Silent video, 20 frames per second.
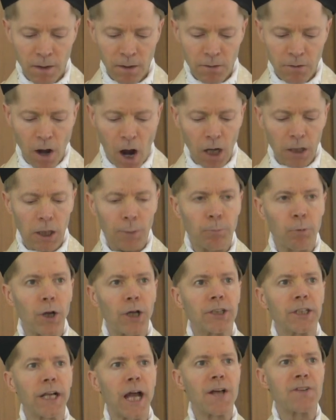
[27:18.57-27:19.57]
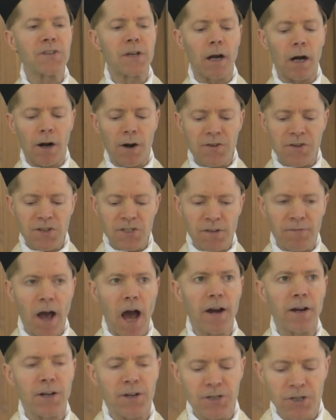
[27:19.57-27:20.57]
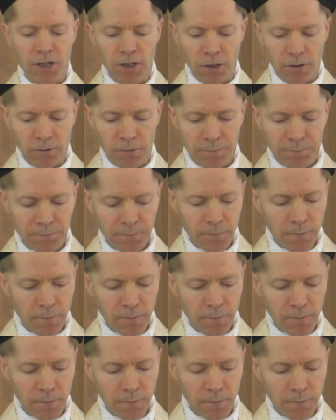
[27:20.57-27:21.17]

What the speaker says: not to preach against the heresies of Vatican II.